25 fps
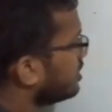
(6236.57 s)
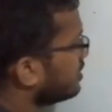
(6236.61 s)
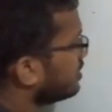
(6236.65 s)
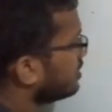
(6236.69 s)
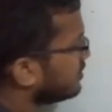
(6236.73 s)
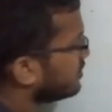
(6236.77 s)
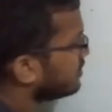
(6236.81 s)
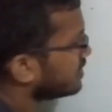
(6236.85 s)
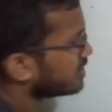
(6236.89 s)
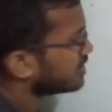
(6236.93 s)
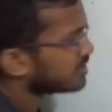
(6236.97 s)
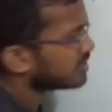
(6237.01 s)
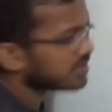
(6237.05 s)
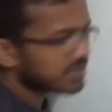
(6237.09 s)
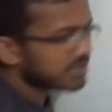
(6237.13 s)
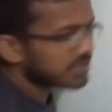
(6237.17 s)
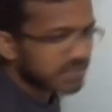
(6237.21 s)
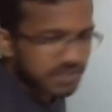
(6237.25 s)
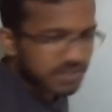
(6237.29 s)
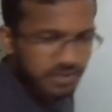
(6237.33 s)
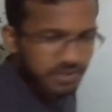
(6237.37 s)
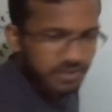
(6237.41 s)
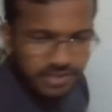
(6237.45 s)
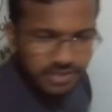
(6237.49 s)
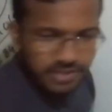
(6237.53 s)
Wien's
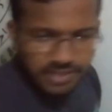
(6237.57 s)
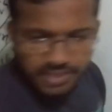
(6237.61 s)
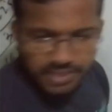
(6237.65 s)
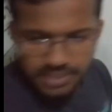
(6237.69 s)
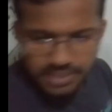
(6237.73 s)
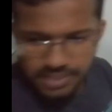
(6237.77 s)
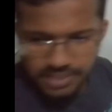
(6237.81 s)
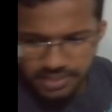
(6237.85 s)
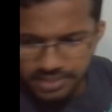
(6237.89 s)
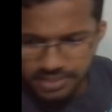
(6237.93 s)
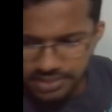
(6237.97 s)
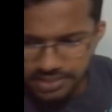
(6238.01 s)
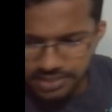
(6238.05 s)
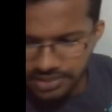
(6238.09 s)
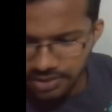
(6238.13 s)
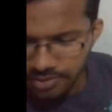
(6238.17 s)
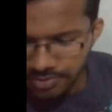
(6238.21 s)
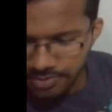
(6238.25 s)
constant is how